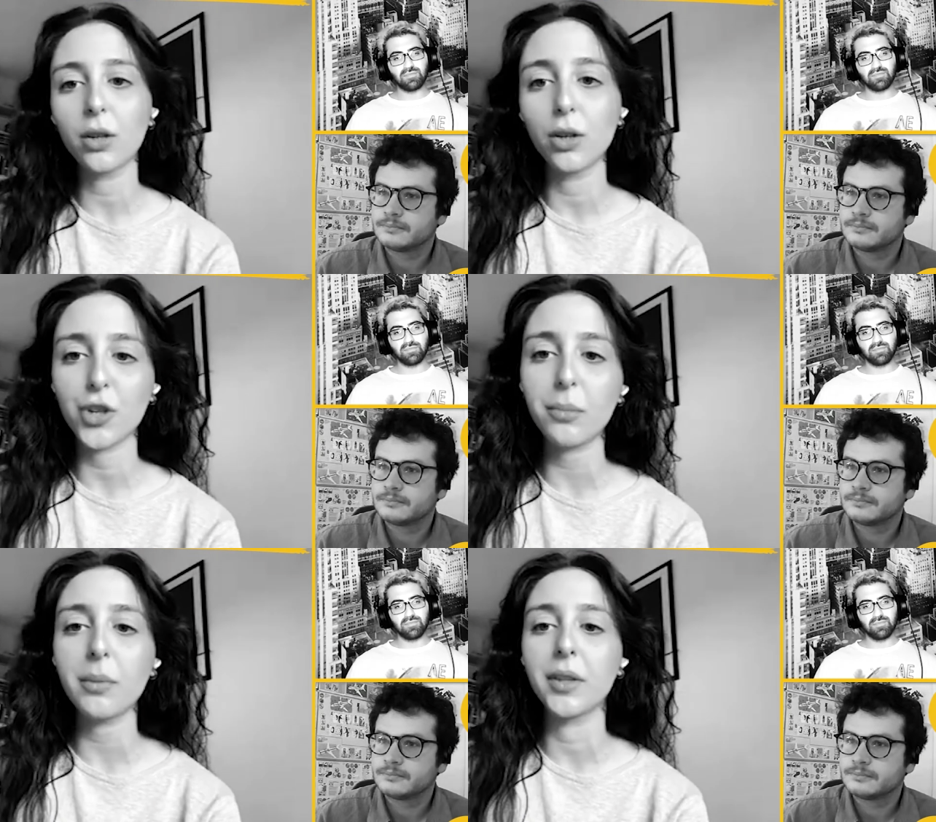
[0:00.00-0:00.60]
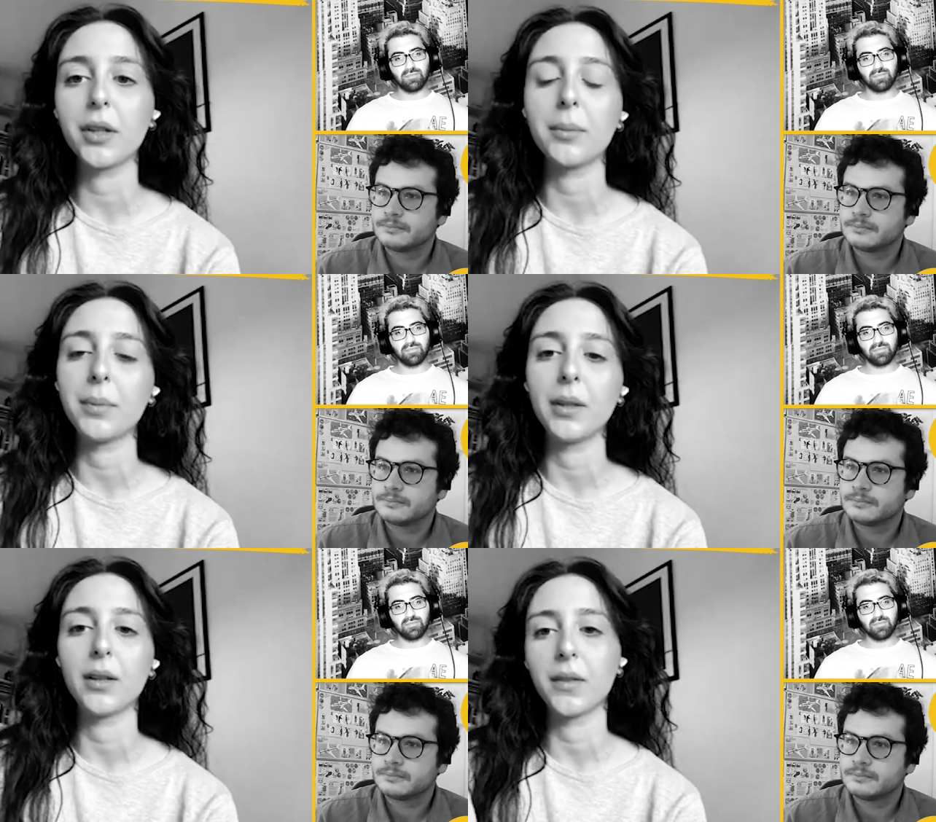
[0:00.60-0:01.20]
Speaker 1: called drama
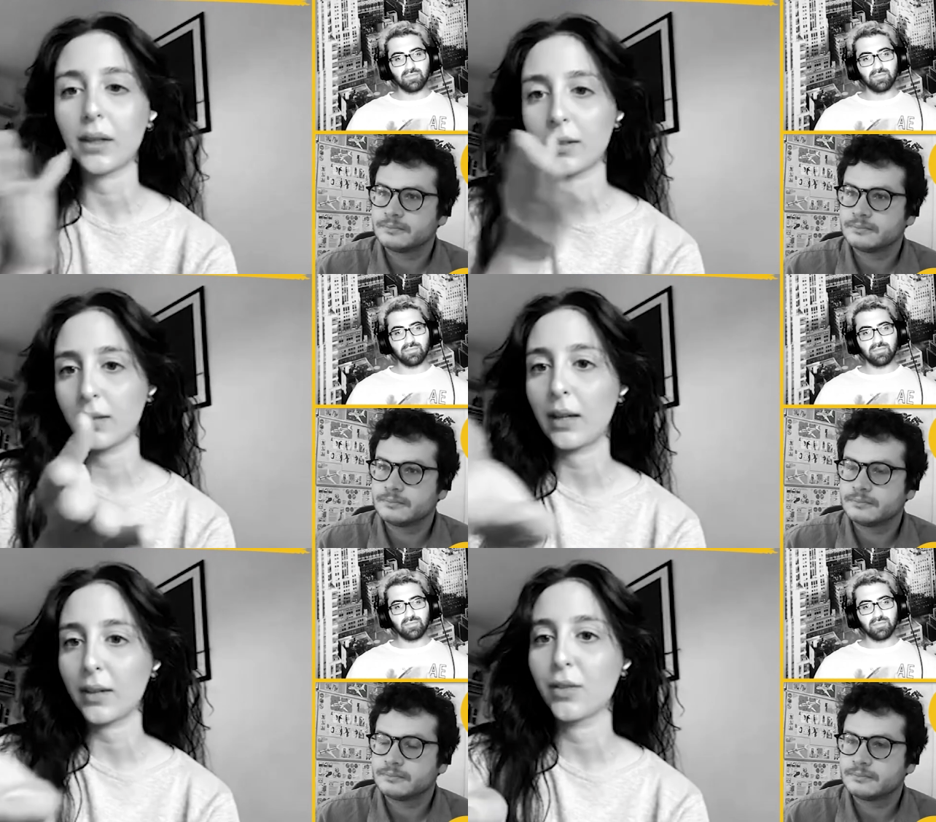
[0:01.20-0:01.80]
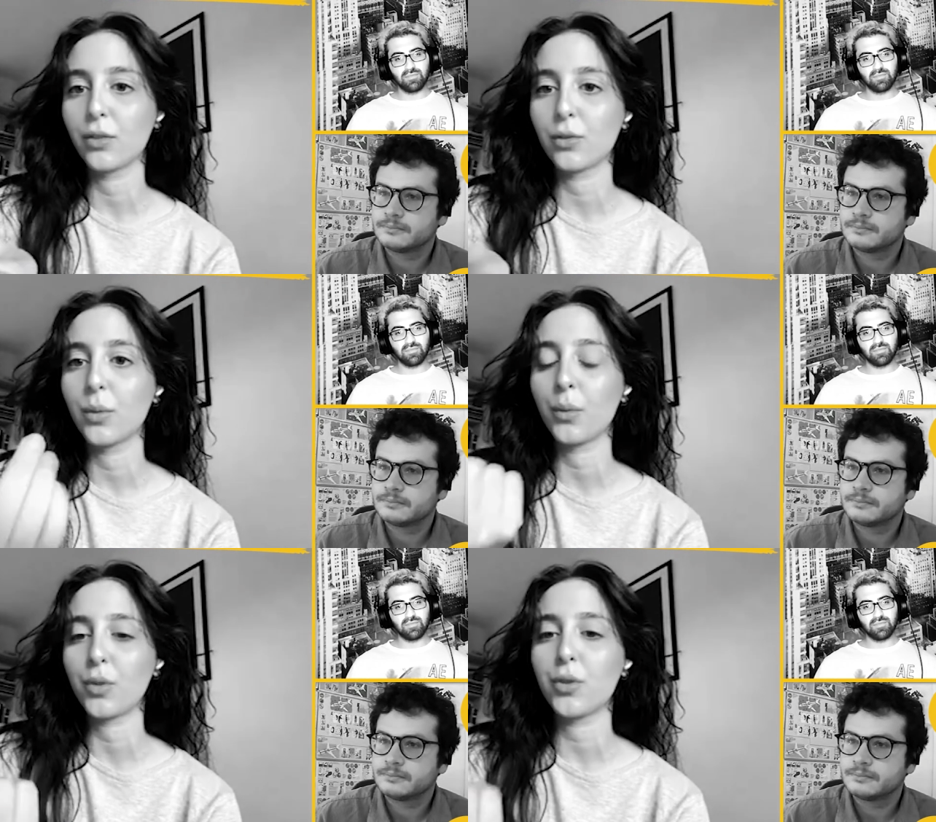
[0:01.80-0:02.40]
therapy and that has to do
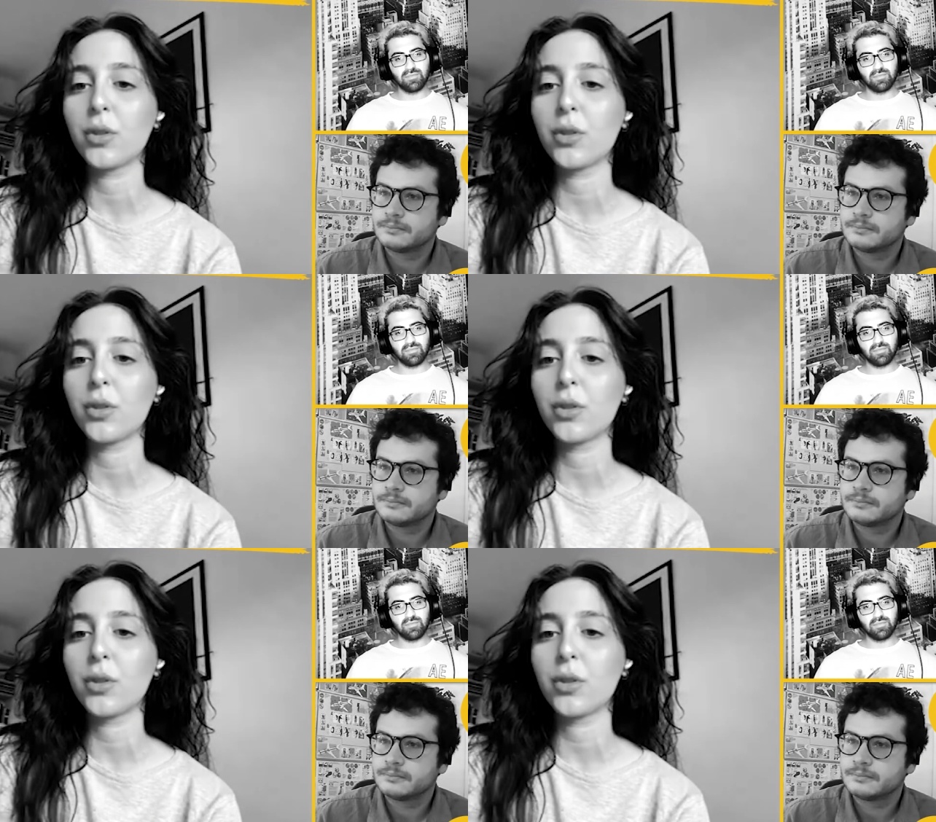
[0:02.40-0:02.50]
with what